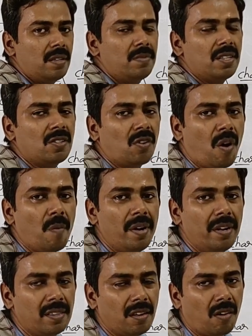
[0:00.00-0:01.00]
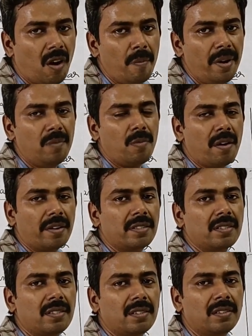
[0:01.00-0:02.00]
Just comment in the comment
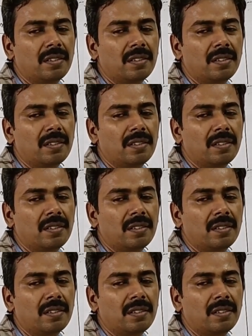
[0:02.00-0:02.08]
box.